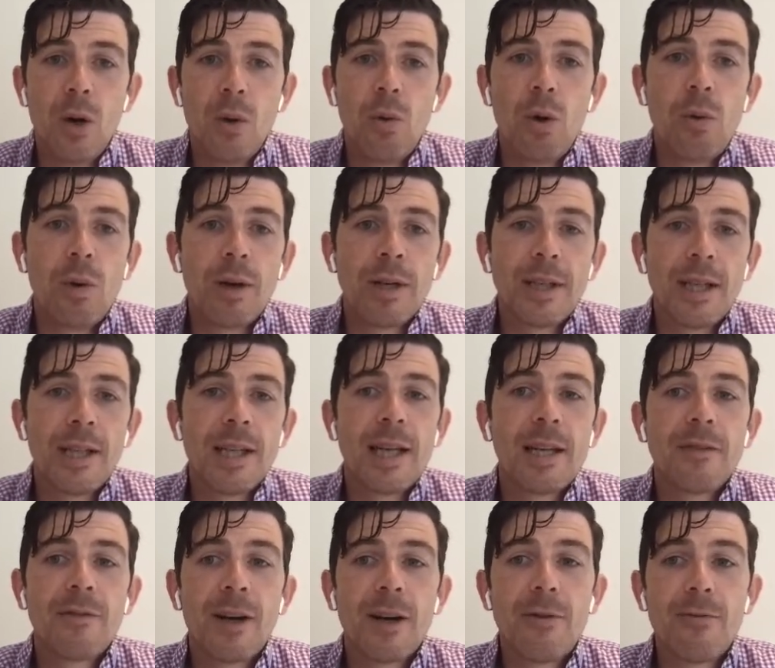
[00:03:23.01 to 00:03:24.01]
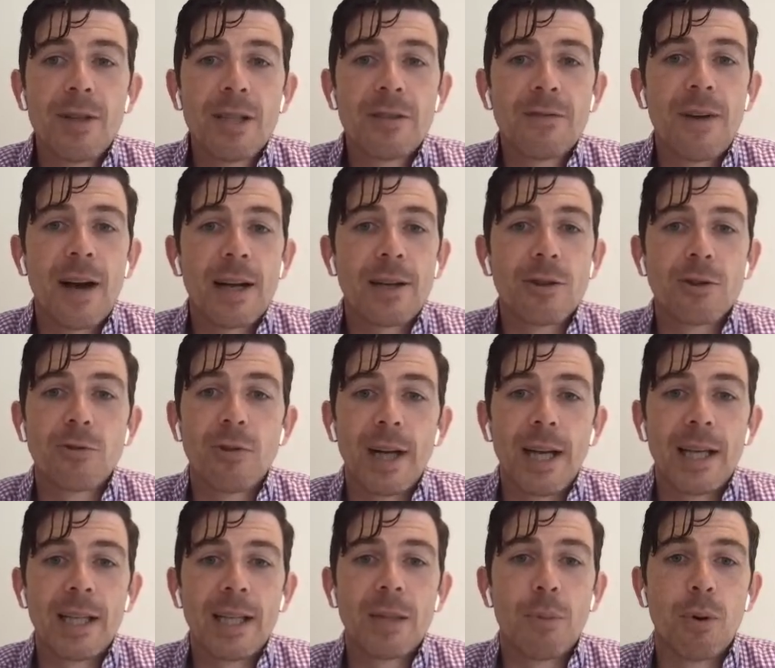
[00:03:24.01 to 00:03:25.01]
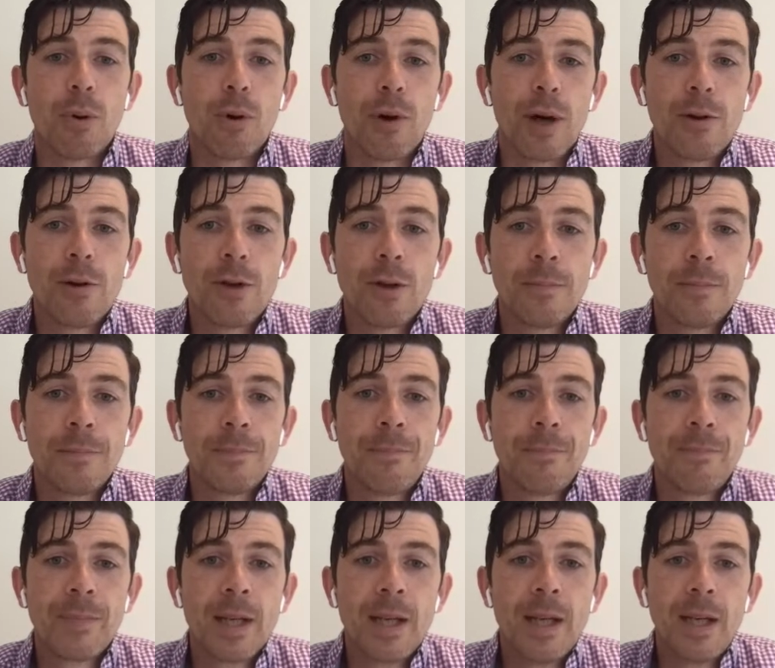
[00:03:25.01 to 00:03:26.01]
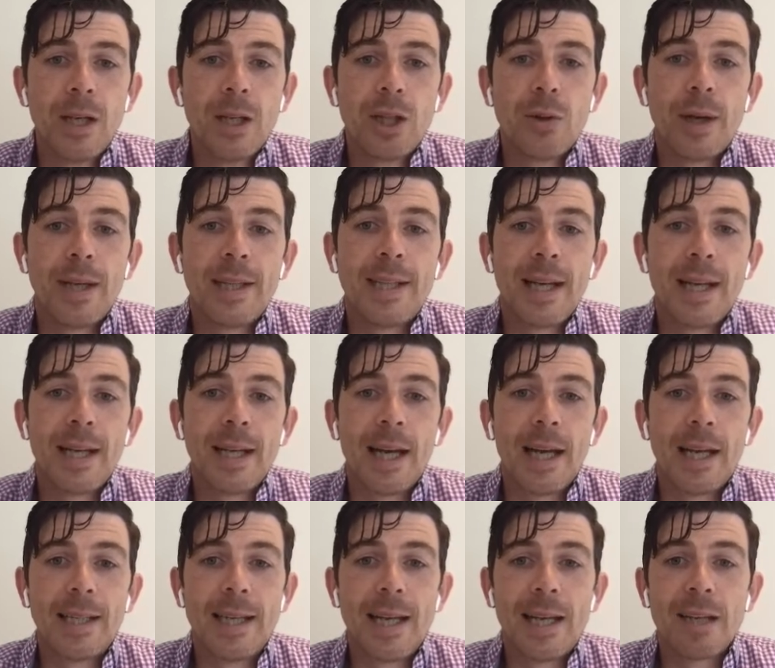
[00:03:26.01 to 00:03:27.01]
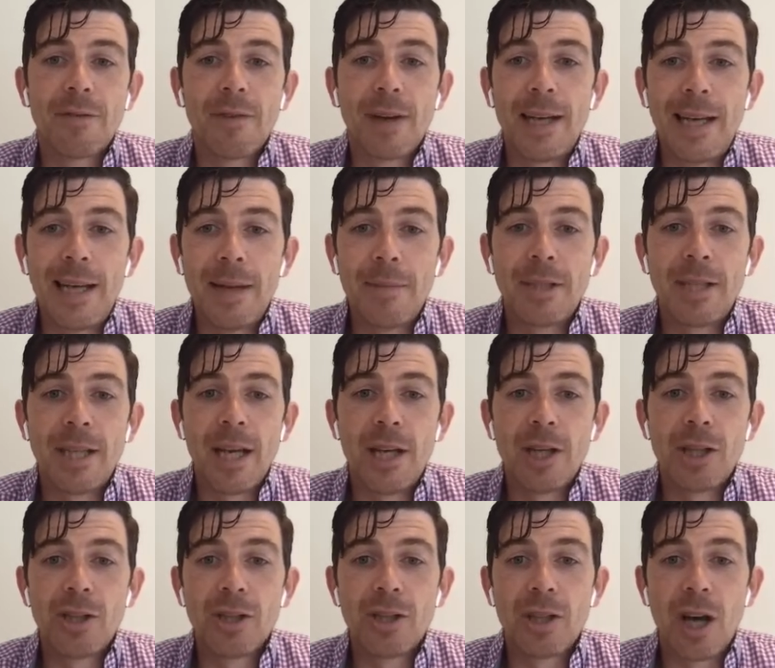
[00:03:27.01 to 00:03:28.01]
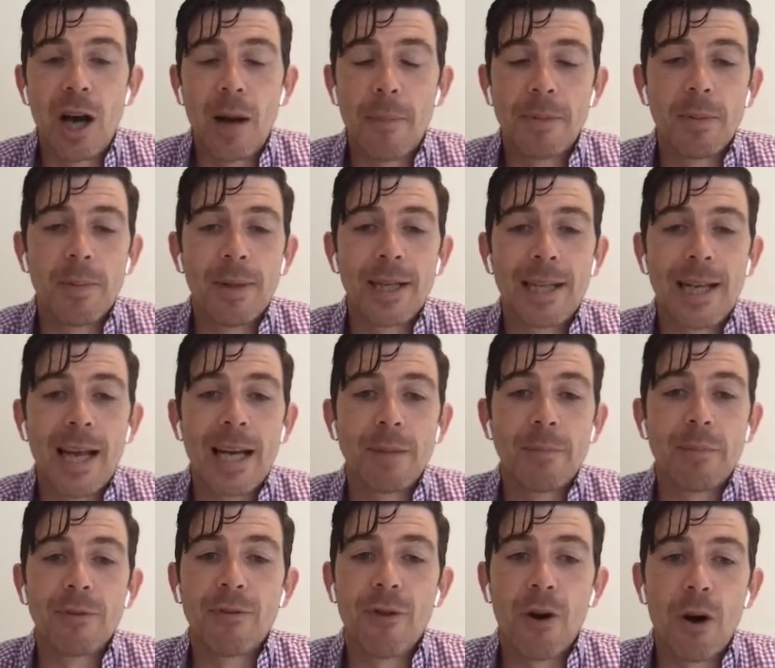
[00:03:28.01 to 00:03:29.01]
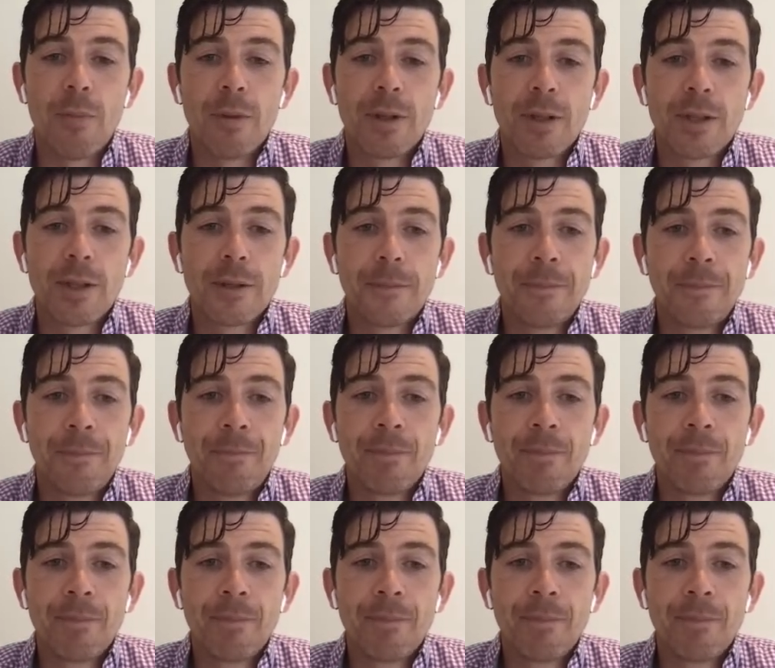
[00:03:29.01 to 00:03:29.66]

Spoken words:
We want to identify risk factors relating to poor outcome, to identify limitations to optimal athletic performance,